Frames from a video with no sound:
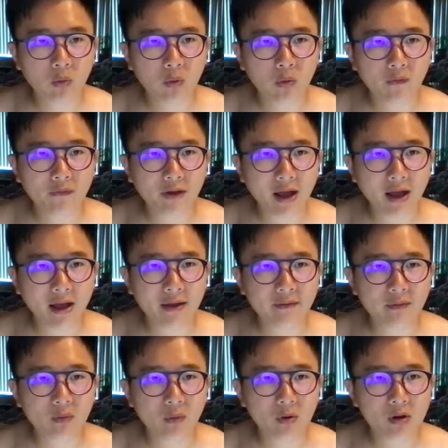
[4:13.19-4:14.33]
5,
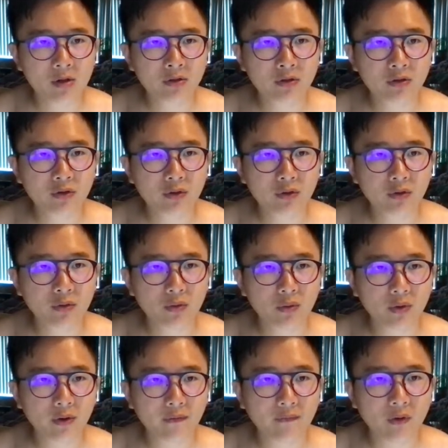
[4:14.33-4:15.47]
1, 2,
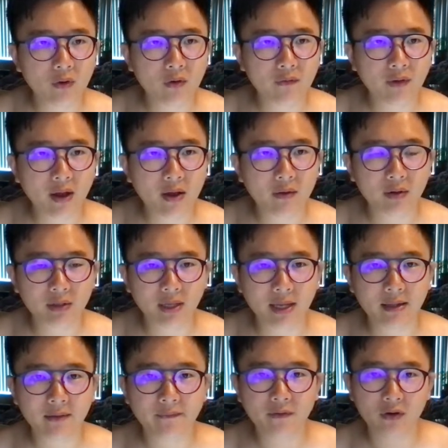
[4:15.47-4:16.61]
3, 4. 5 will be
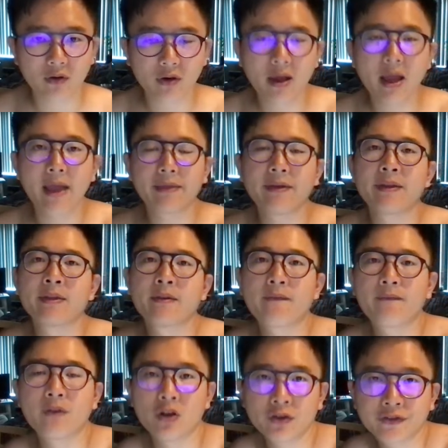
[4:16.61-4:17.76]
in the
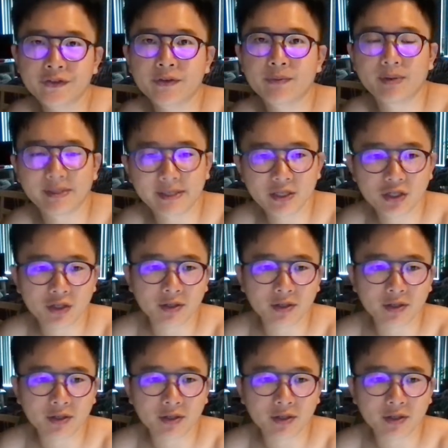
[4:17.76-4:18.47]
first position.